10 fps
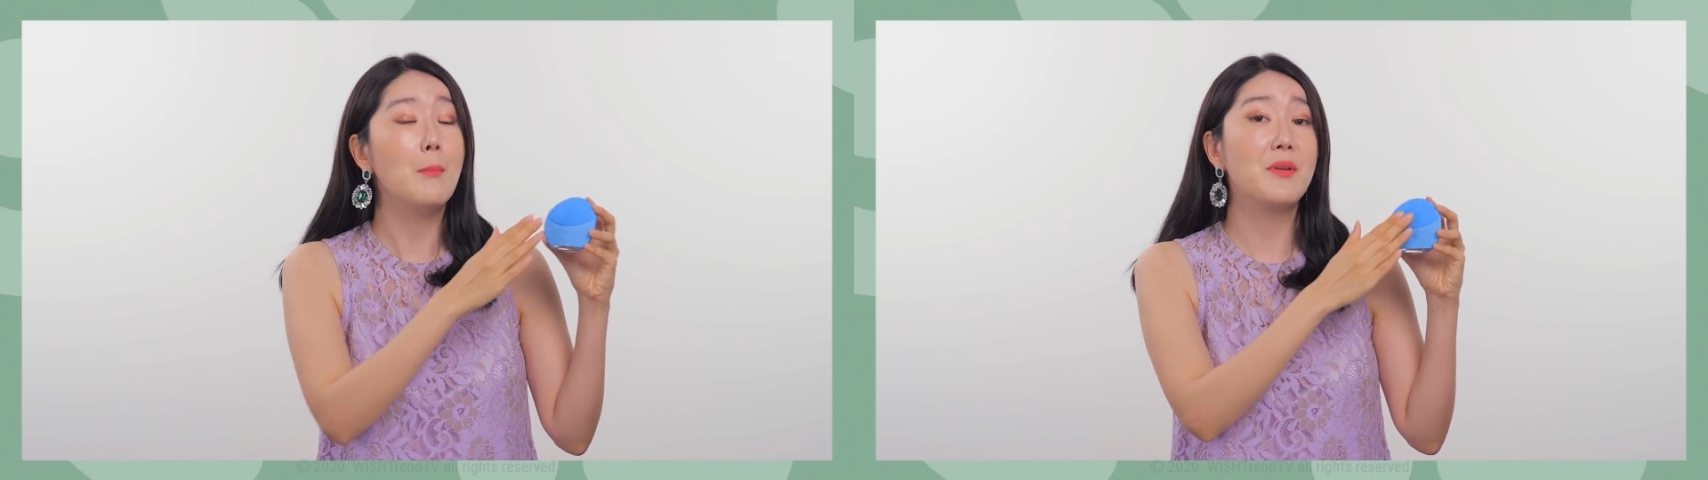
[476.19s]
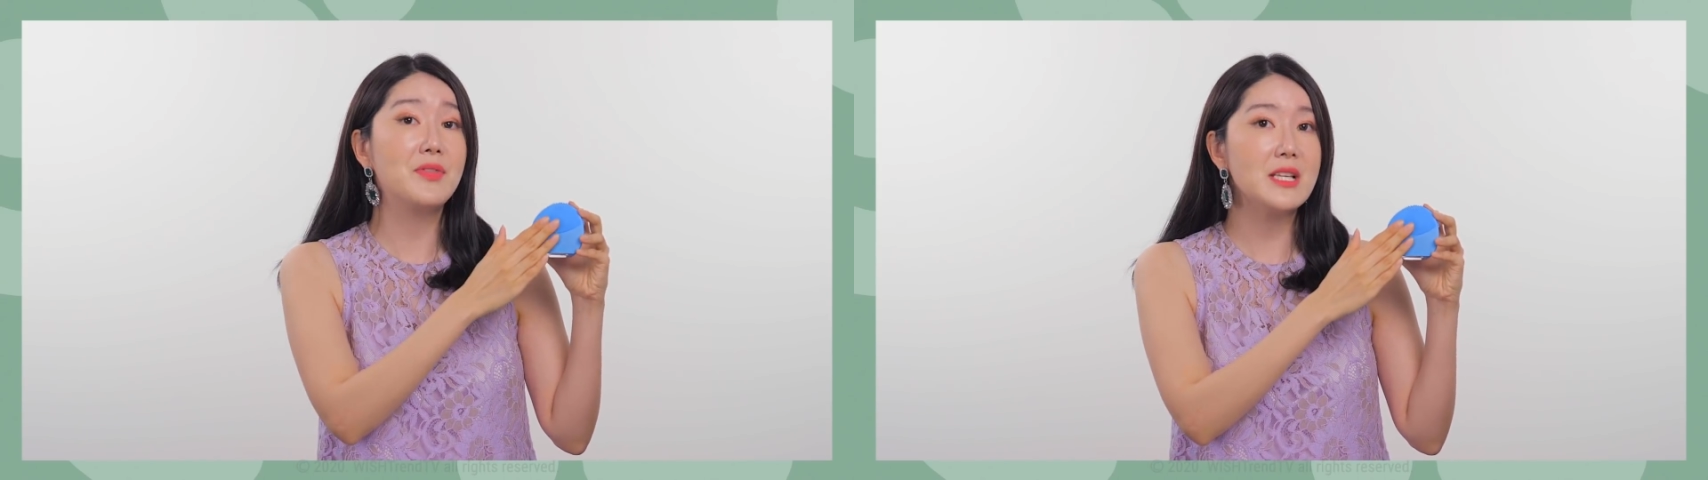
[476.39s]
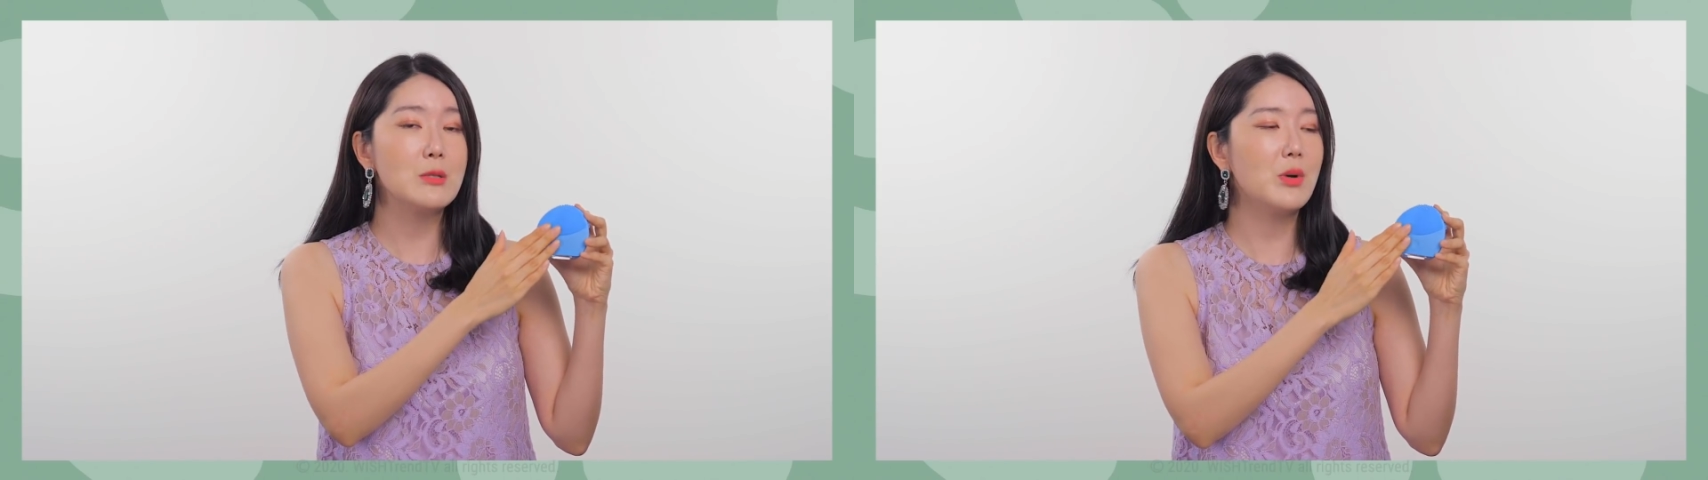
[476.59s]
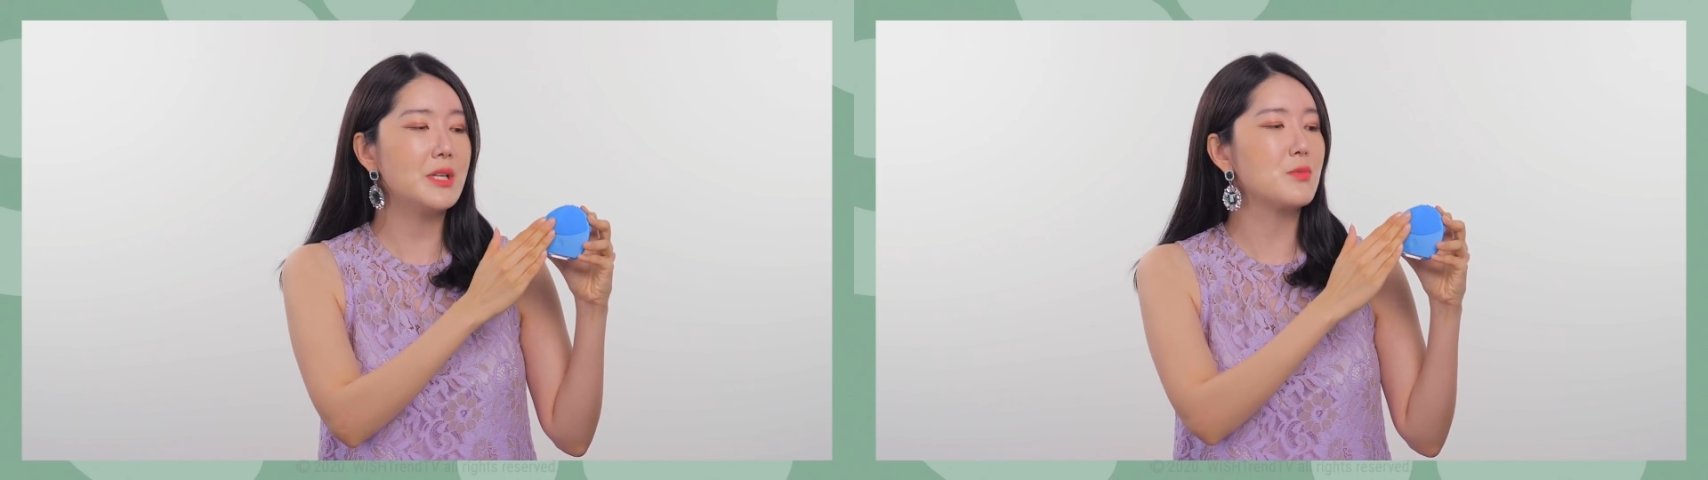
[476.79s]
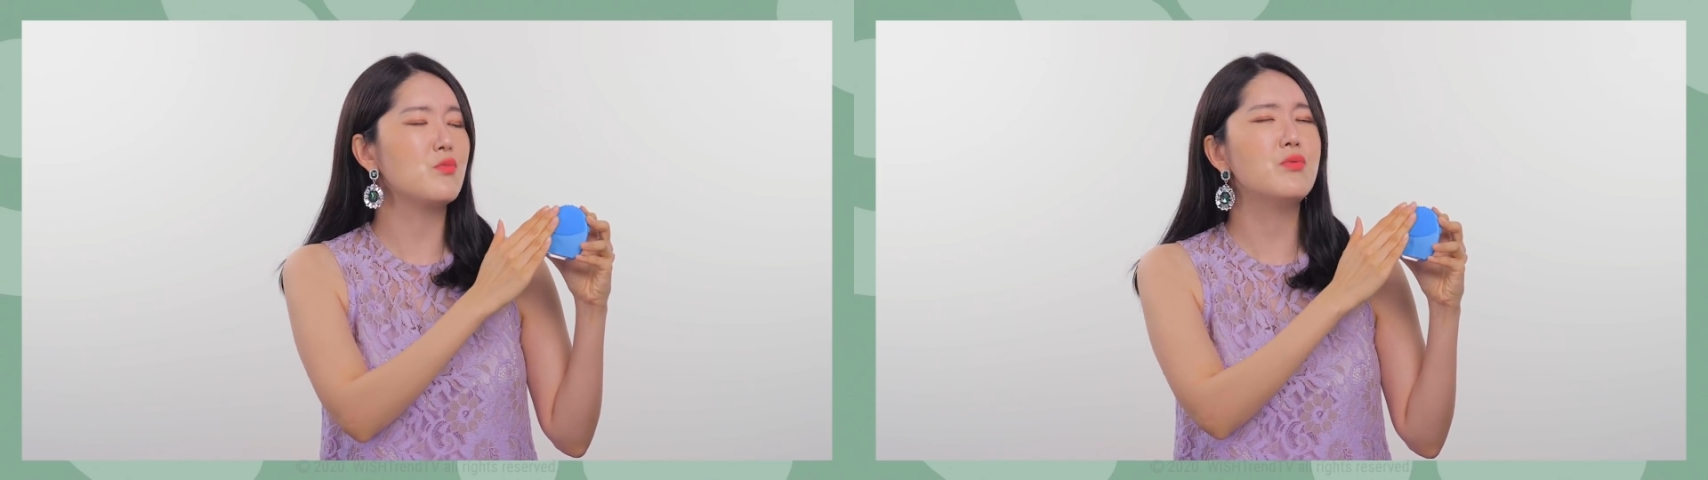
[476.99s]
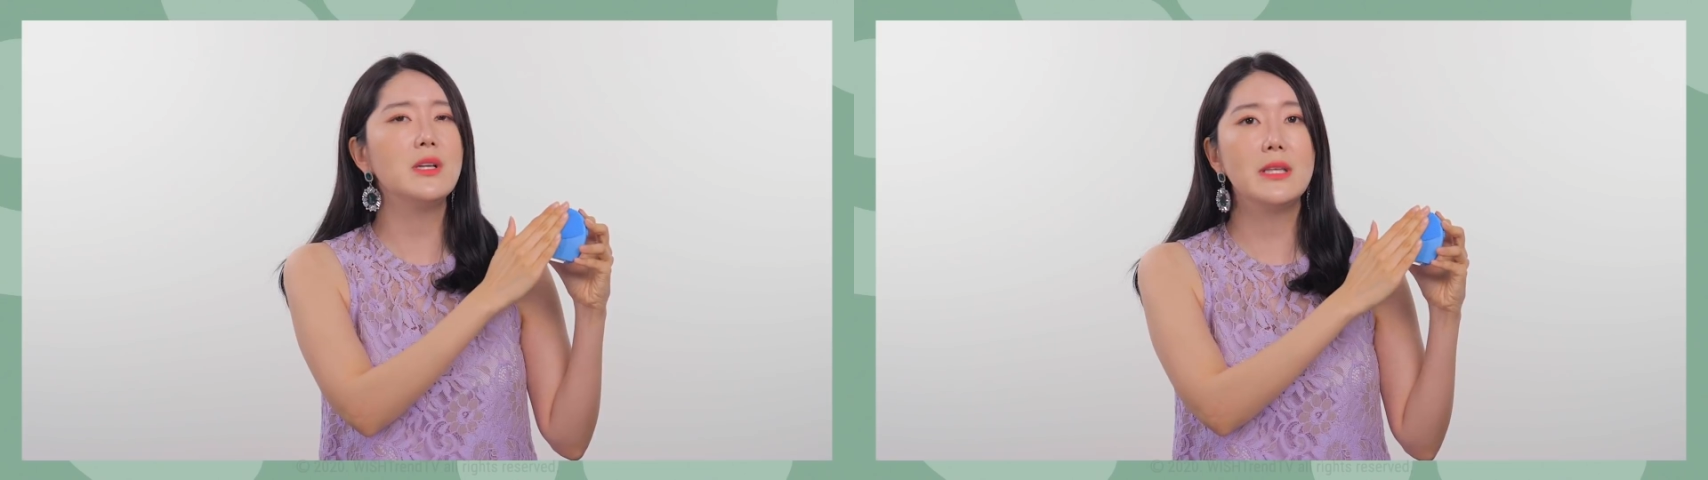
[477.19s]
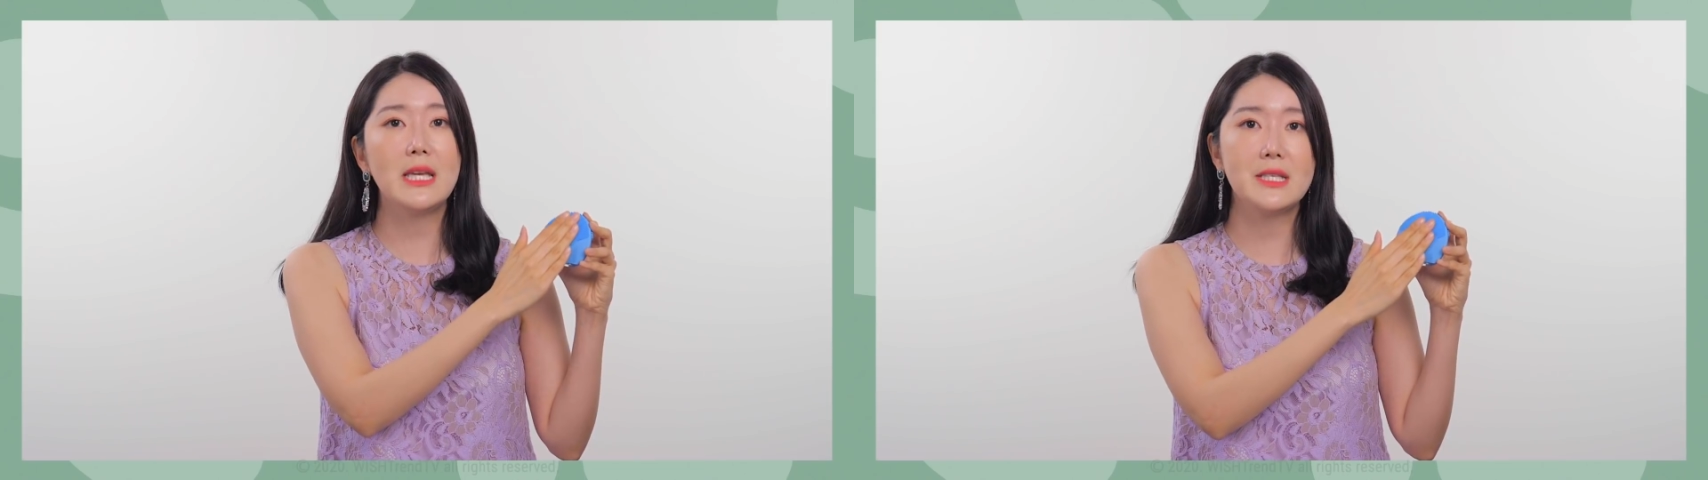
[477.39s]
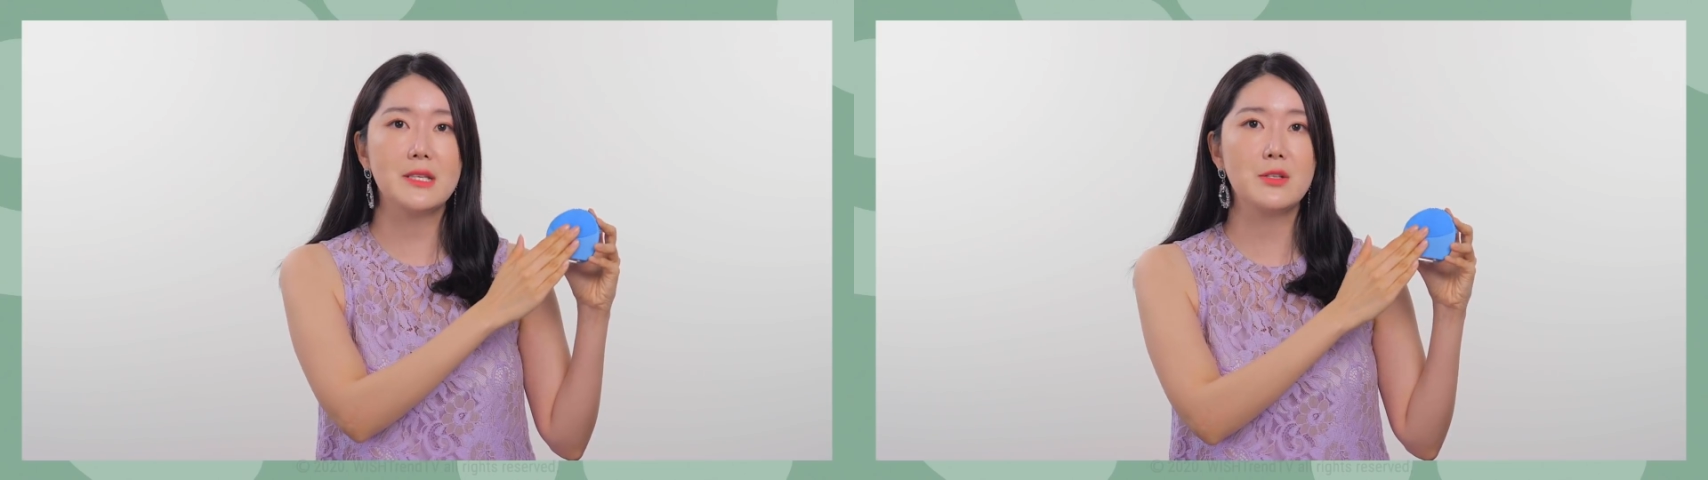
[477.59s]
But this one is really
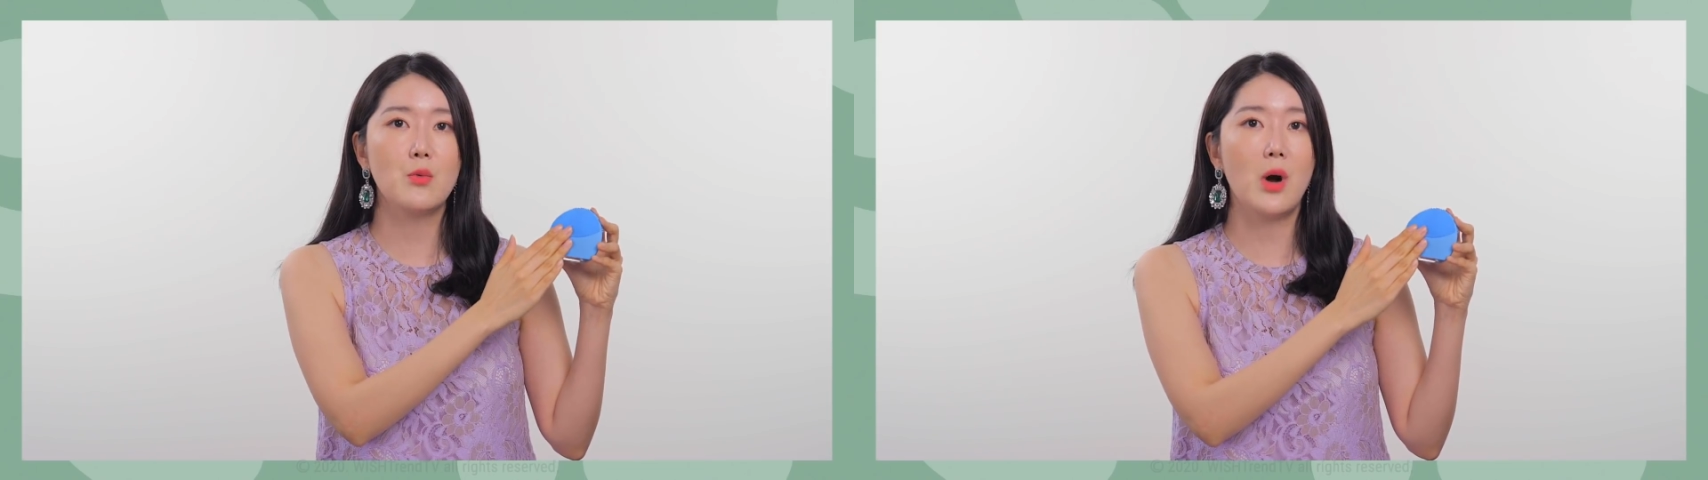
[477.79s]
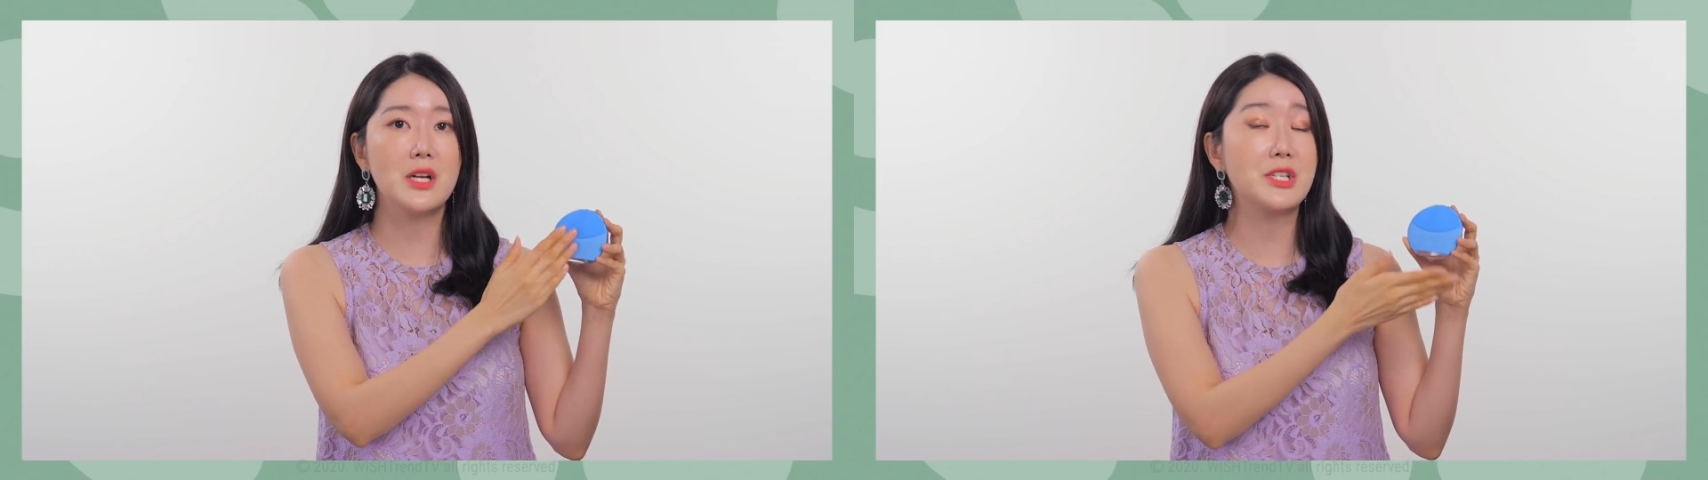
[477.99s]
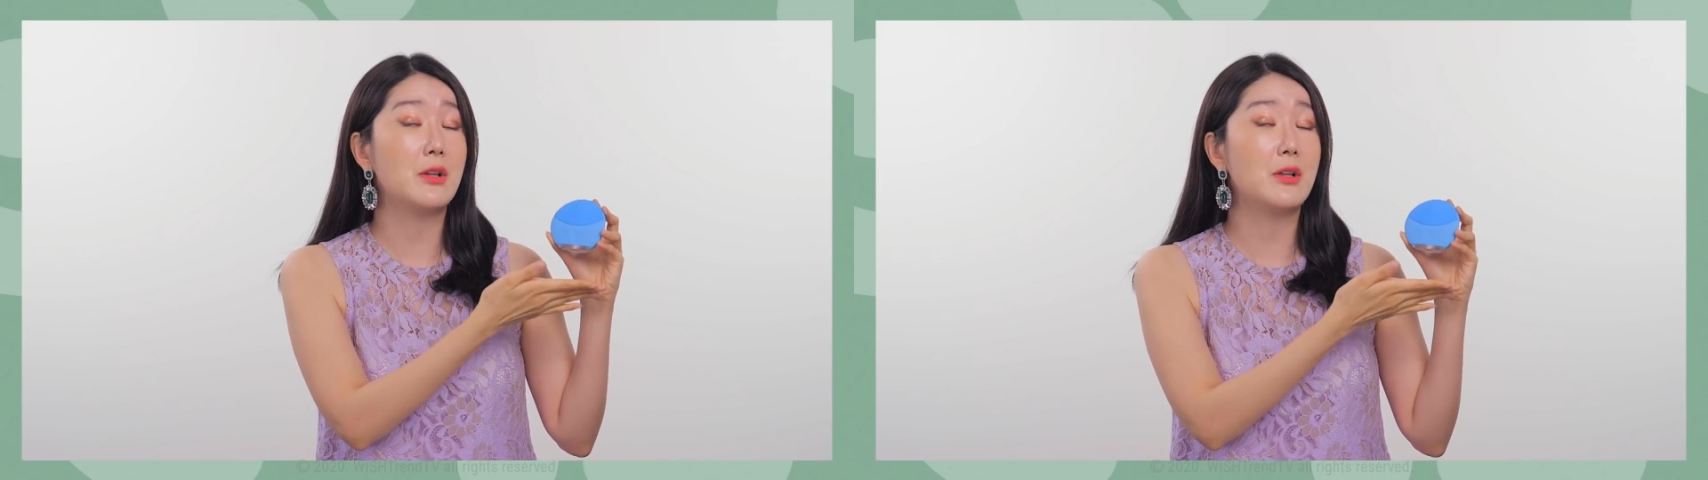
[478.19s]
easy to wash